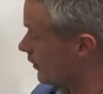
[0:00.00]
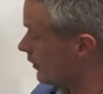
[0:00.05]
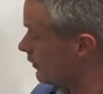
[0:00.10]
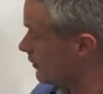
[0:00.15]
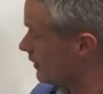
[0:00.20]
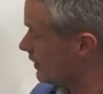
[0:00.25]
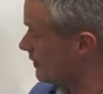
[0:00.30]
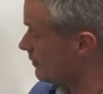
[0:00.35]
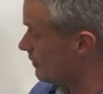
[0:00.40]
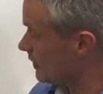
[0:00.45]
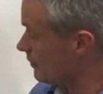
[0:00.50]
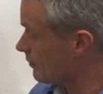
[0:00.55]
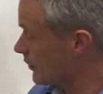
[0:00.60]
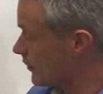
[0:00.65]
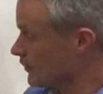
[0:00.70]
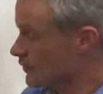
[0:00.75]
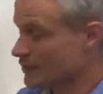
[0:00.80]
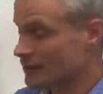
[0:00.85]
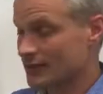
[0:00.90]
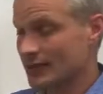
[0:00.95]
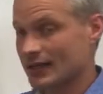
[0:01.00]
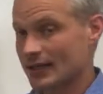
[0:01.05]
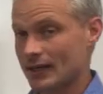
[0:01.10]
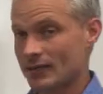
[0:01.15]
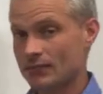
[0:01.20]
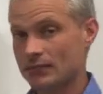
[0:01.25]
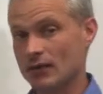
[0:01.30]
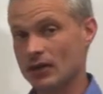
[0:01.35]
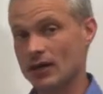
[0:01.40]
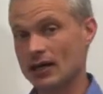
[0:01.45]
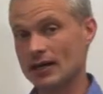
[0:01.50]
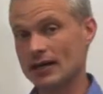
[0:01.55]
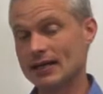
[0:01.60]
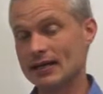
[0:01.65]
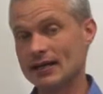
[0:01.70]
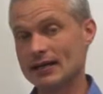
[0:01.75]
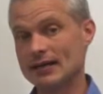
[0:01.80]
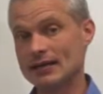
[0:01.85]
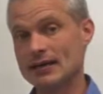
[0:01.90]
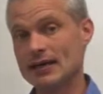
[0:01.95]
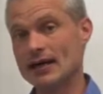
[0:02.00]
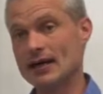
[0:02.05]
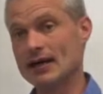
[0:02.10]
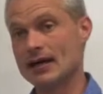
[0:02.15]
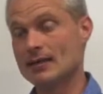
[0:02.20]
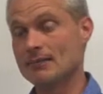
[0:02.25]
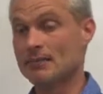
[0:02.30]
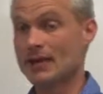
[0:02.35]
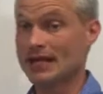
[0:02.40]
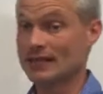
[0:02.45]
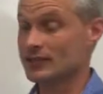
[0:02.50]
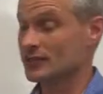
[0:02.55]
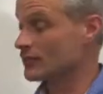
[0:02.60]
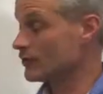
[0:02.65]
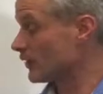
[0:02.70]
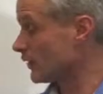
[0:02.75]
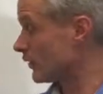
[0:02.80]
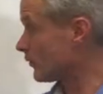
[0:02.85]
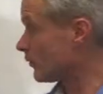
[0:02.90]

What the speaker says: only be broken down by bacteria.